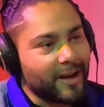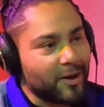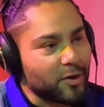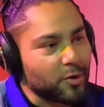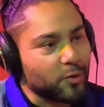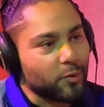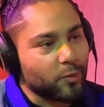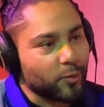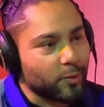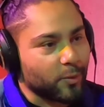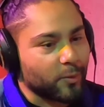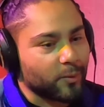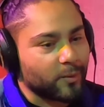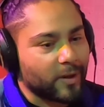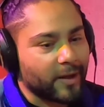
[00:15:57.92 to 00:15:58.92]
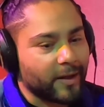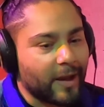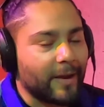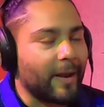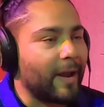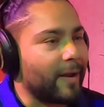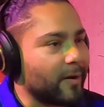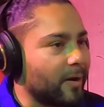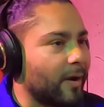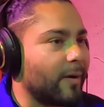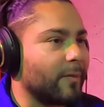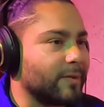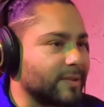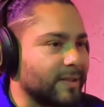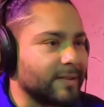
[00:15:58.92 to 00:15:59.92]
how you grew. Like I
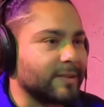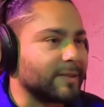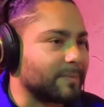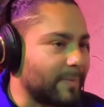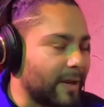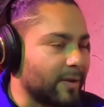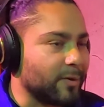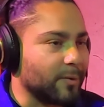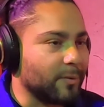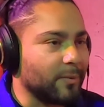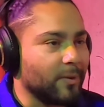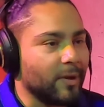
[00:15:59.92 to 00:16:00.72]
obviously just met you.